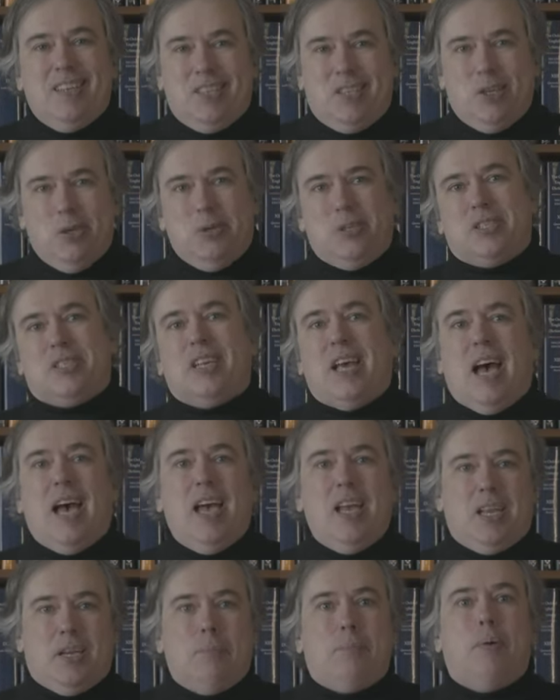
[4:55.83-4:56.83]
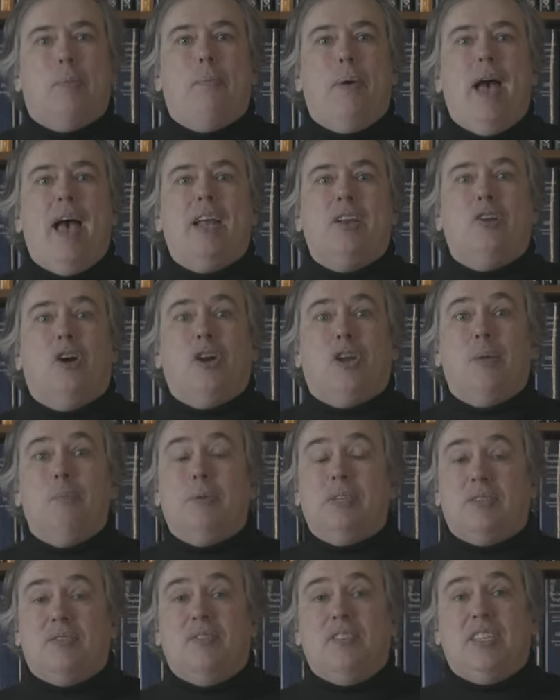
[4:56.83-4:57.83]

to, si to prepare documents for